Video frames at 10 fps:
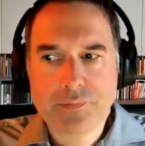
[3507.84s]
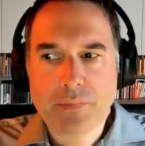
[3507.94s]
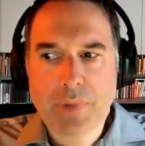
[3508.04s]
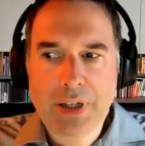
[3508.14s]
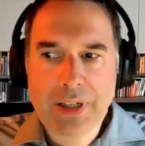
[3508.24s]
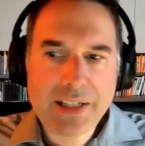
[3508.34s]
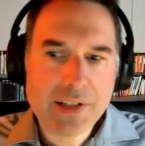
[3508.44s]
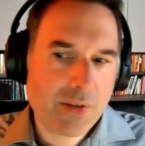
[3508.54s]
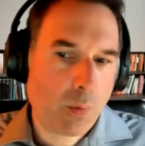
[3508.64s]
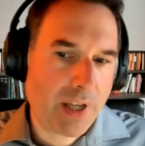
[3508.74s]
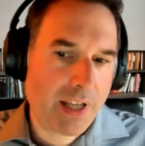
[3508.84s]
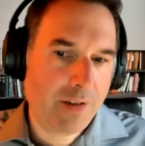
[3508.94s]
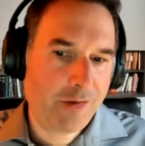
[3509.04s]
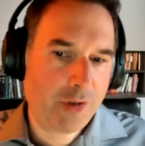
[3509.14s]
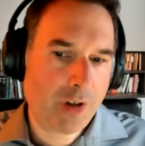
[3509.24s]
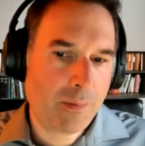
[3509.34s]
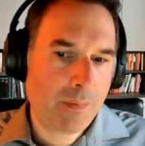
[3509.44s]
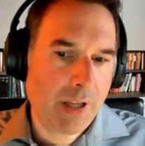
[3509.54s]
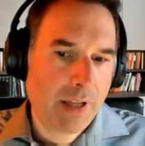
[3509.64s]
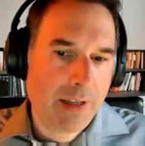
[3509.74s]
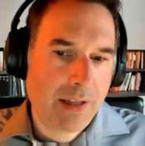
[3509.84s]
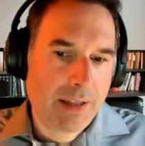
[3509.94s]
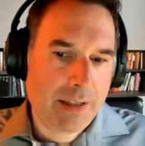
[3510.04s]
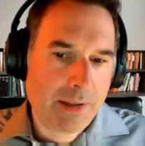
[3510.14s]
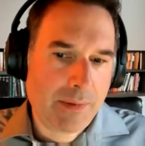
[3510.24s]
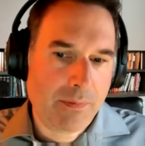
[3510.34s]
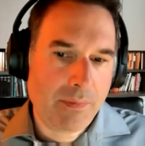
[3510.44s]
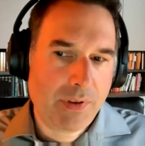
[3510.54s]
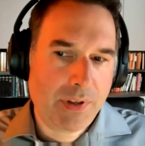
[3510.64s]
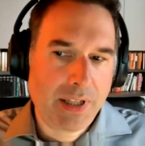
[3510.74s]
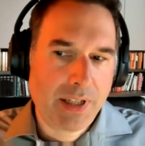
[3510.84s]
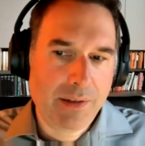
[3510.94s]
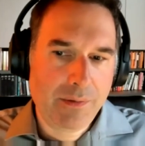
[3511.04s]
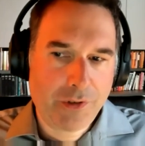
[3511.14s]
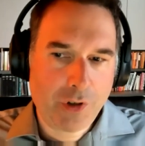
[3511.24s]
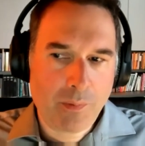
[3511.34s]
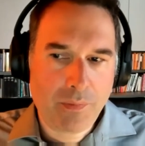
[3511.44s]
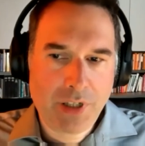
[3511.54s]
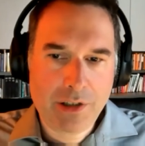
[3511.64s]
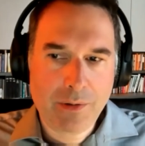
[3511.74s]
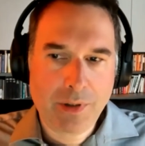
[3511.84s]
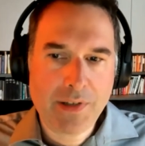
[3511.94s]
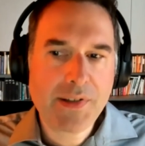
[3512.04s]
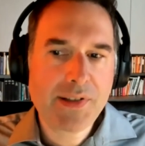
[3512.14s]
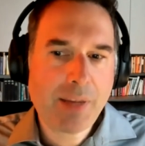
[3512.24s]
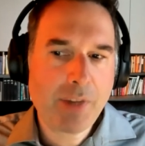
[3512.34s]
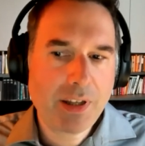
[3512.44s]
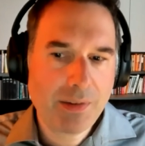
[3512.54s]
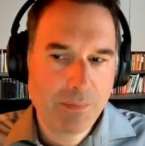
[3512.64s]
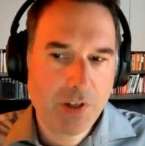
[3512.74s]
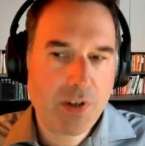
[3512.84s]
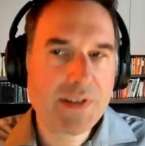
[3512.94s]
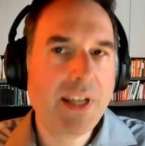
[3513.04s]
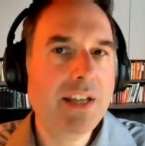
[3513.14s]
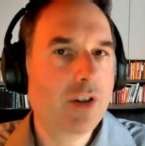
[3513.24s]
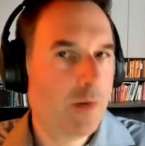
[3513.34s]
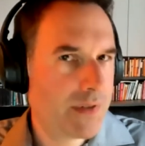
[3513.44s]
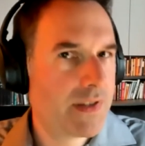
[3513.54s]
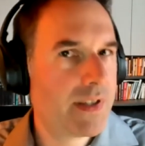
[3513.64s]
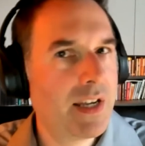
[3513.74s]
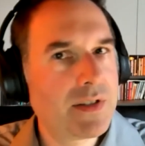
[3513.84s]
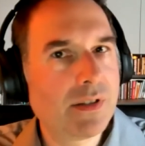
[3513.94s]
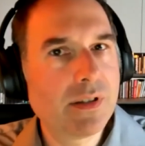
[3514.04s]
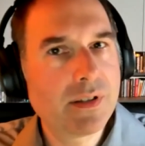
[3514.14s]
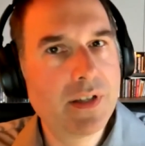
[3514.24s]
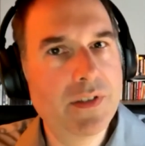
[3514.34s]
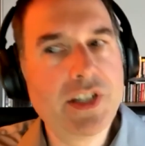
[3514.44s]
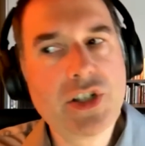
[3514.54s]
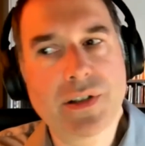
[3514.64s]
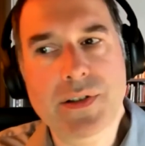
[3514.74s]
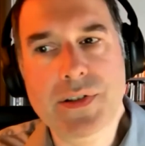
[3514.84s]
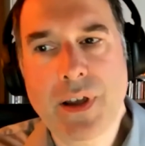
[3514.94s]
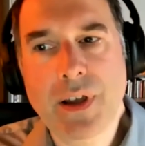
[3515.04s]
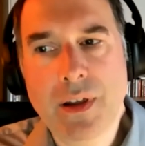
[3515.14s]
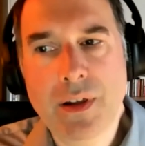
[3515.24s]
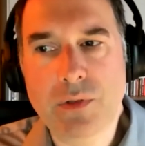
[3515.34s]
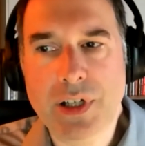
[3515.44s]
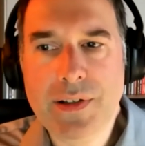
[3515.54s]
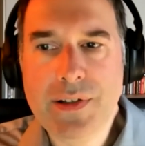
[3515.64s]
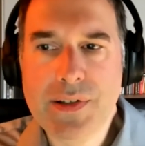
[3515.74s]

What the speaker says: lead us away from a systemic critique of societal conditions, right?